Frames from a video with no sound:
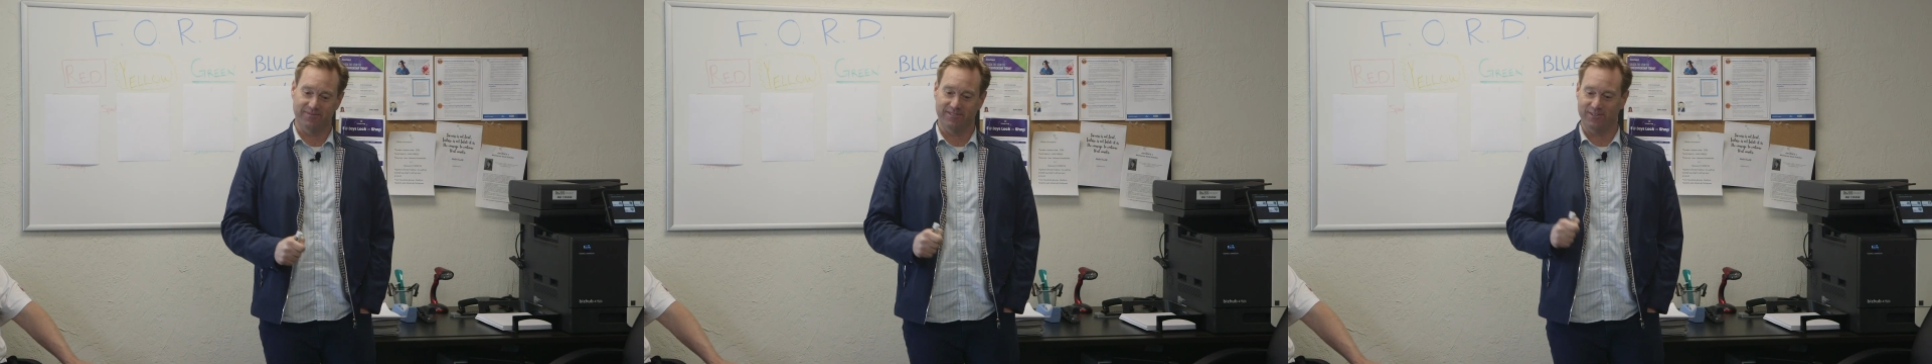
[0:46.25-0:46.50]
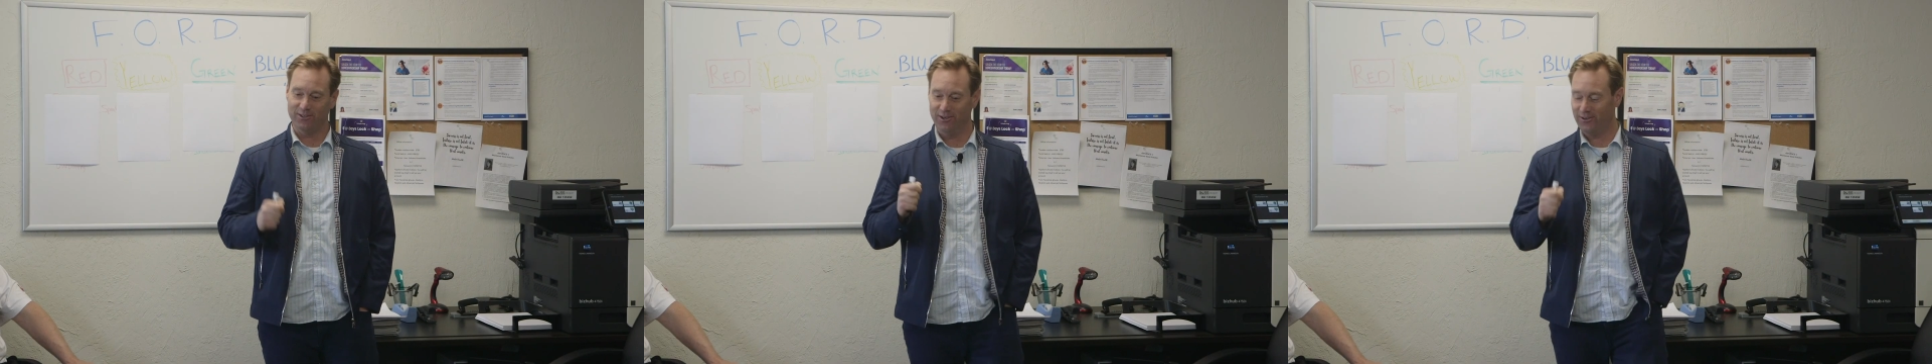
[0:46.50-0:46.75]

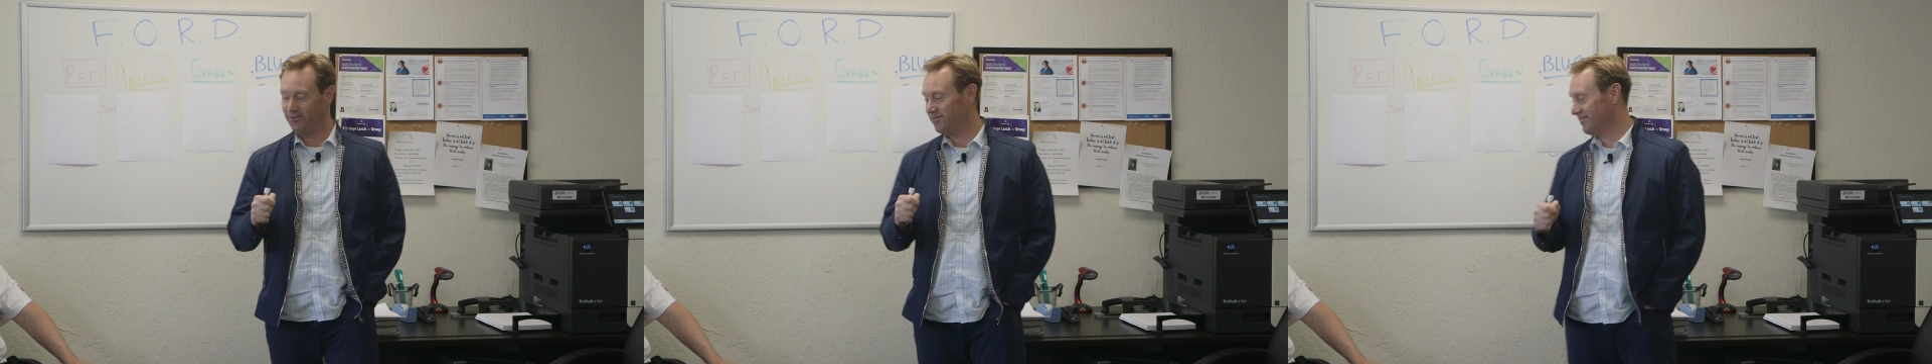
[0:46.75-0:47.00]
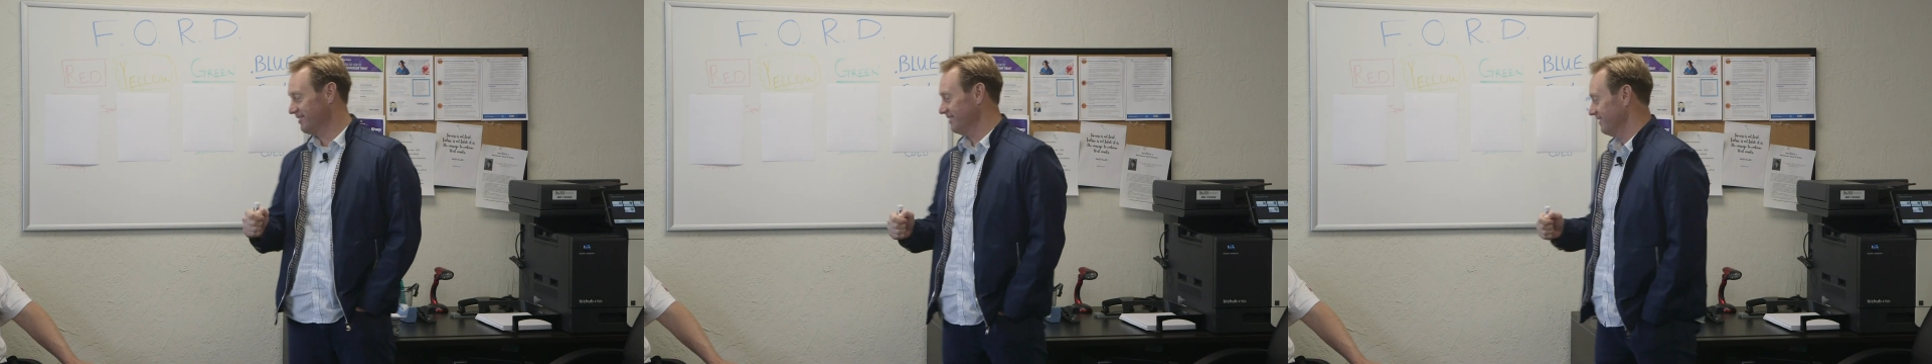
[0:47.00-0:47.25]
So,
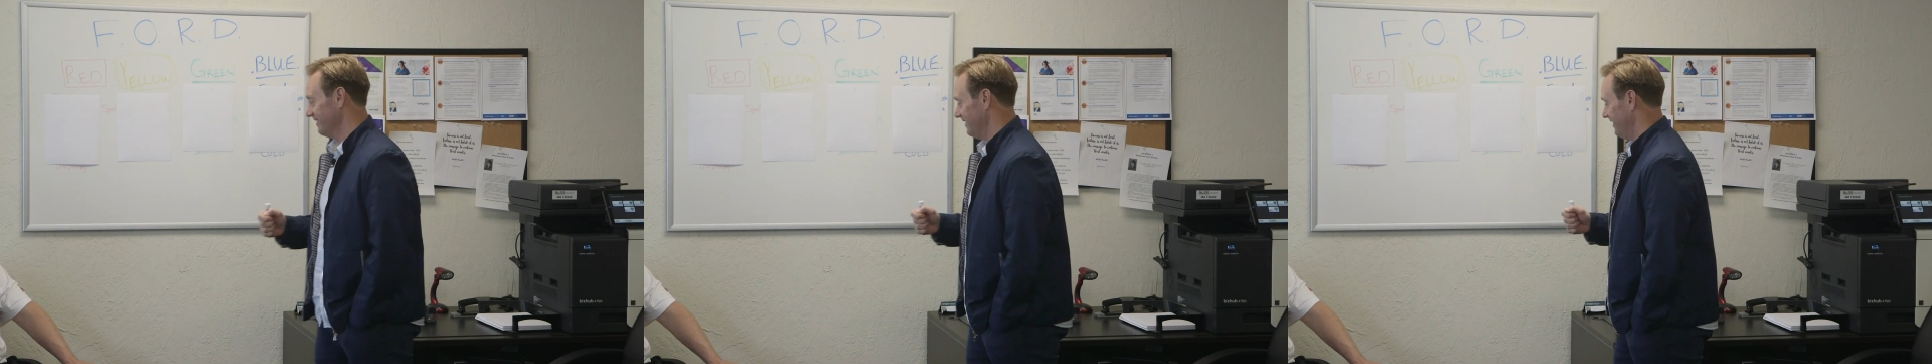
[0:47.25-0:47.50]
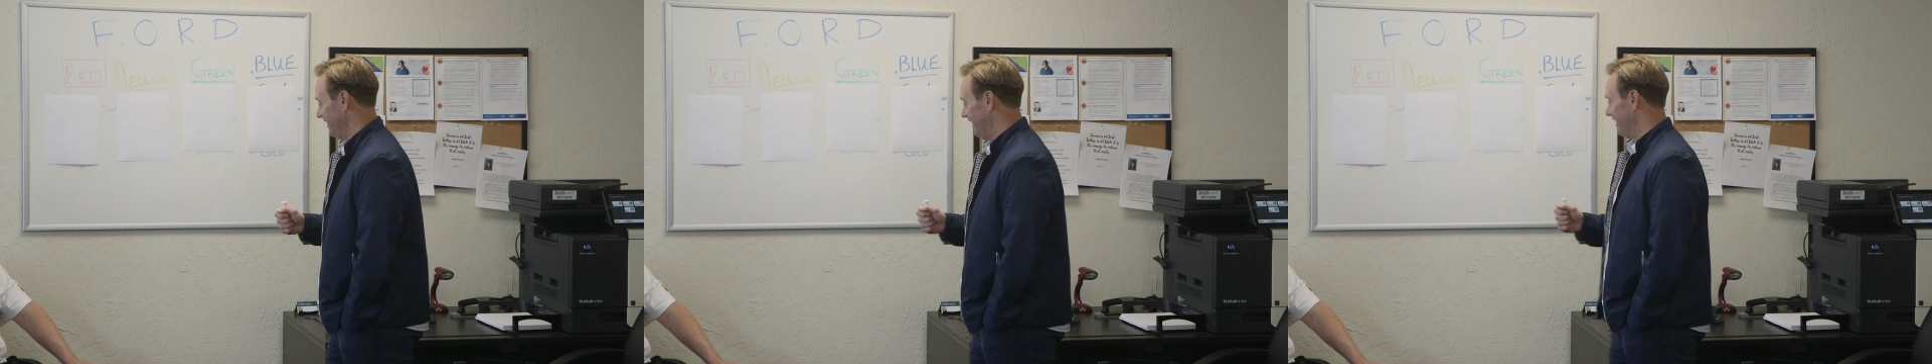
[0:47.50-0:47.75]

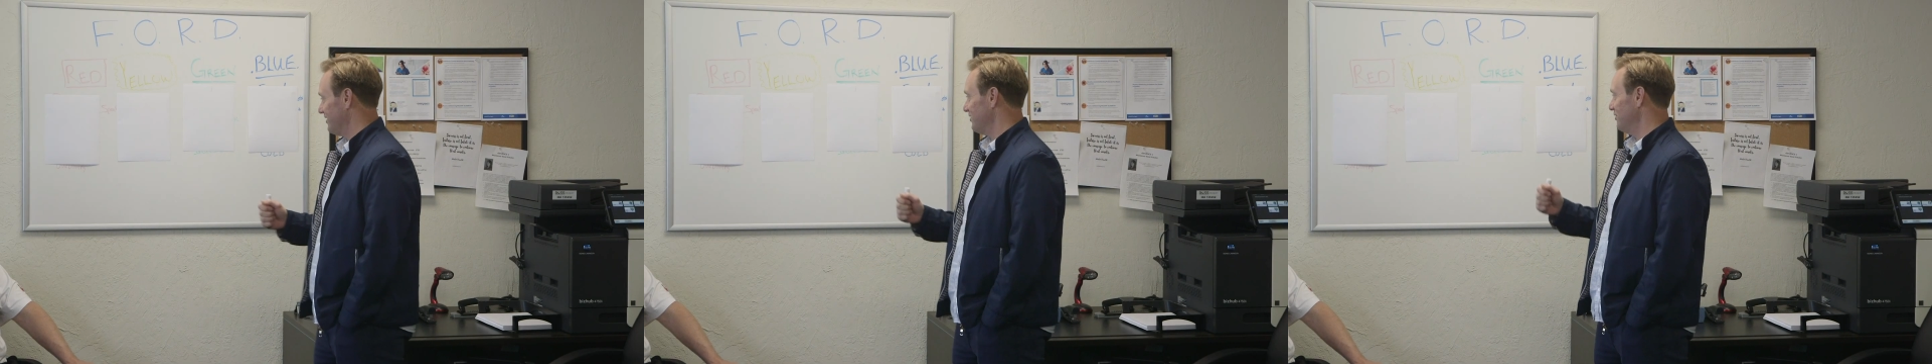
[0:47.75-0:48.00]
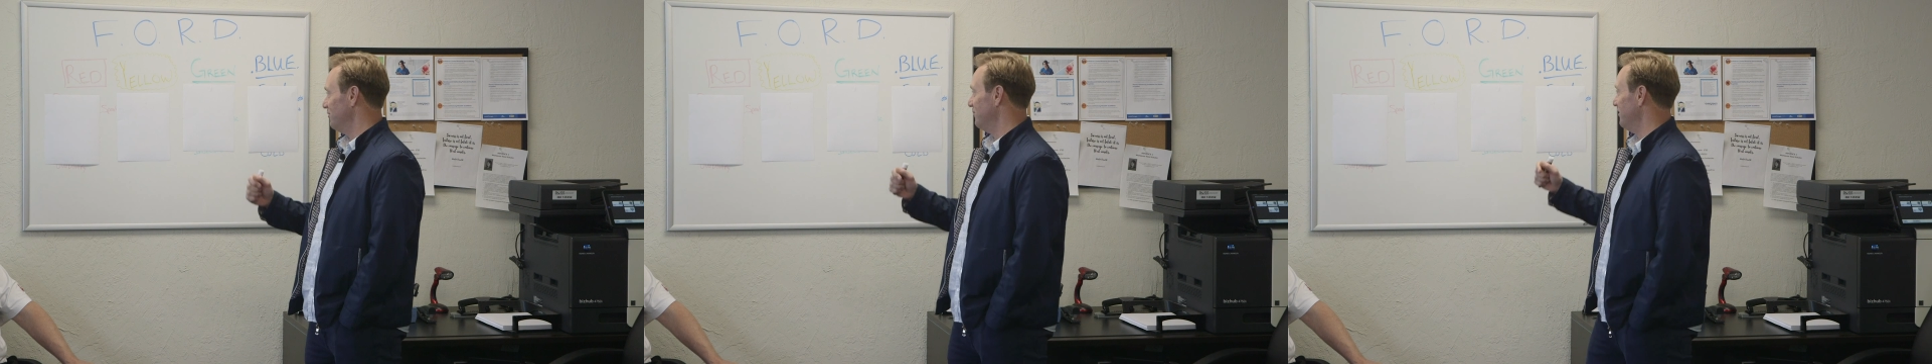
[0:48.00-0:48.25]
and that has
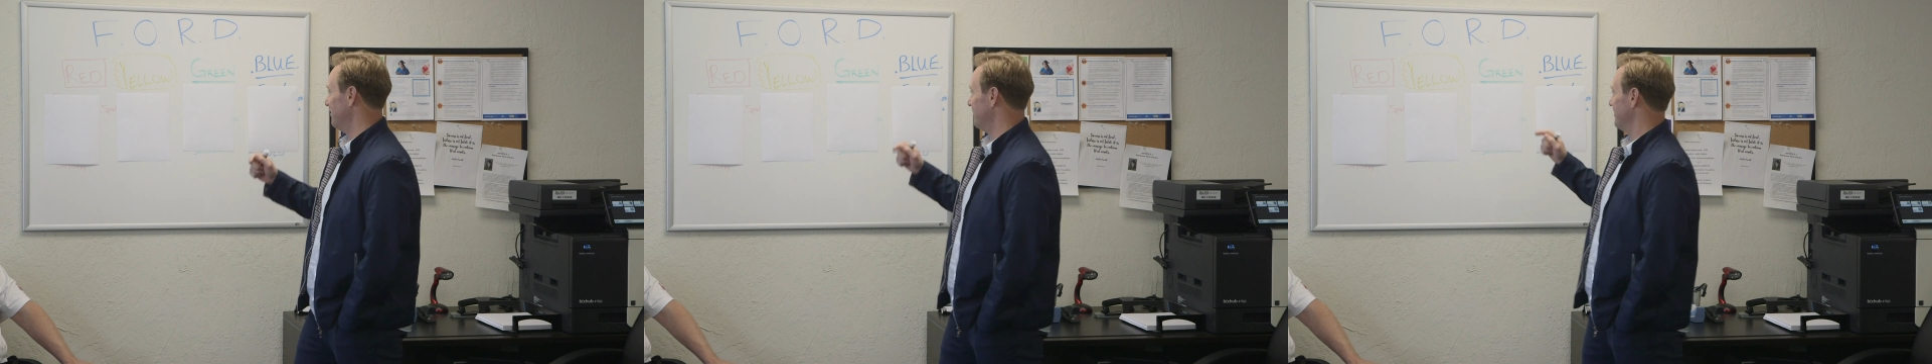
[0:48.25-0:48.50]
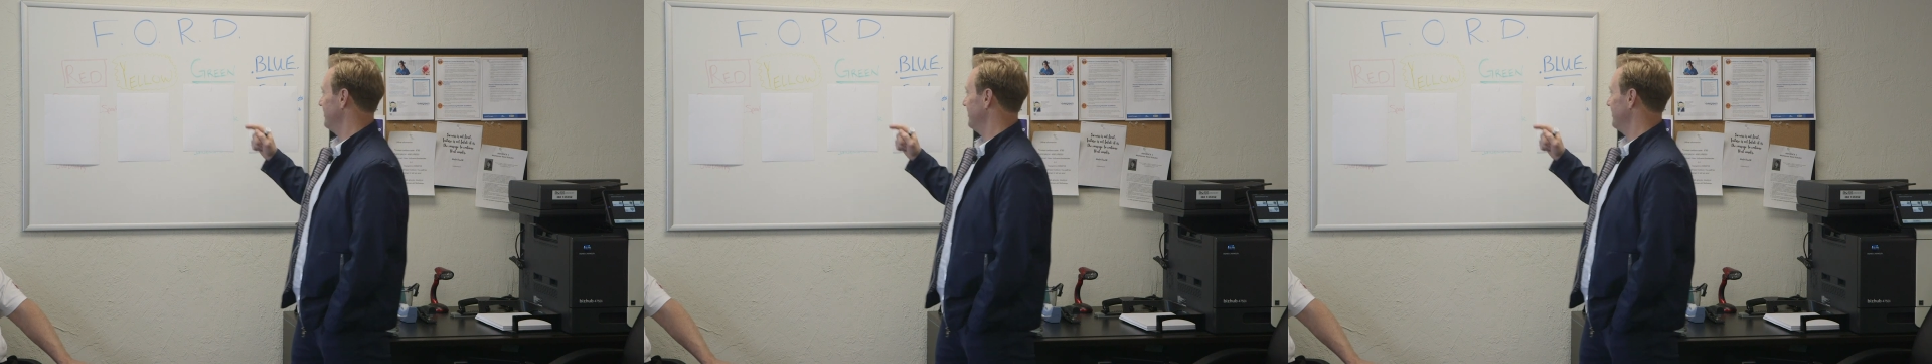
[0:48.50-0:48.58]
to do with